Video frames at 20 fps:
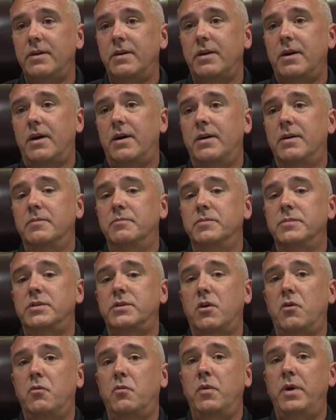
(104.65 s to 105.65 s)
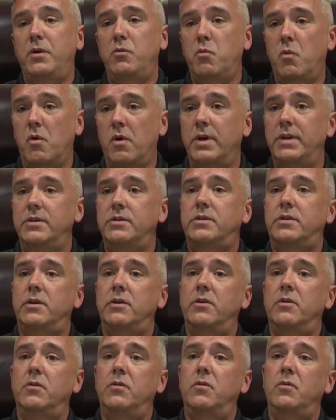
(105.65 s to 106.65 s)
Um, so we want
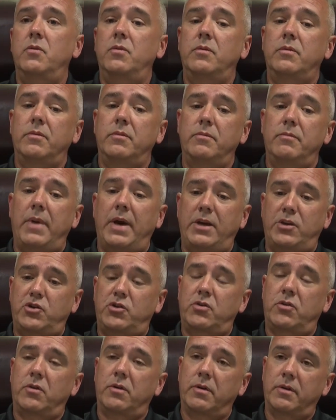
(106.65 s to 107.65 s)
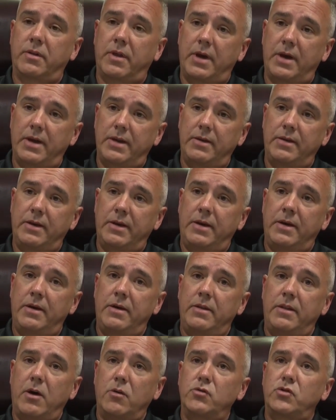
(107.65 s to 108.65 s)
to make sure that
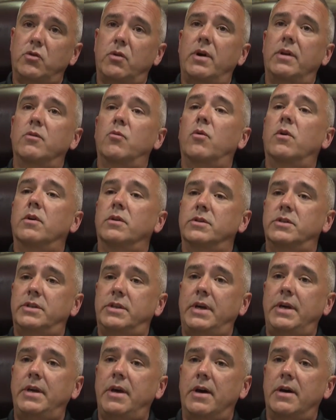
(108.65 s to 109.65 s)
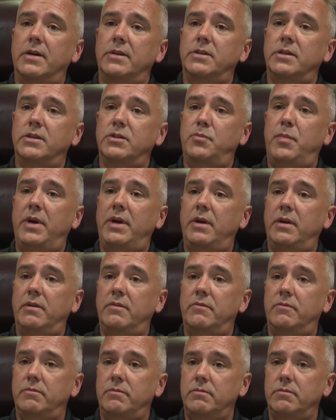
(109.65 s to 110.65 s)
those around the world see us as
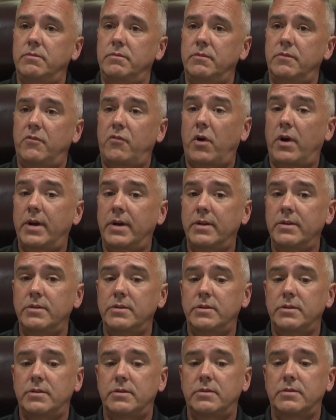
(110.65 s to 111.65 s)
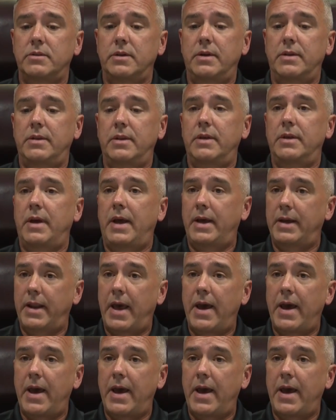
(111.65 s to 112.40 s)
being friends and, and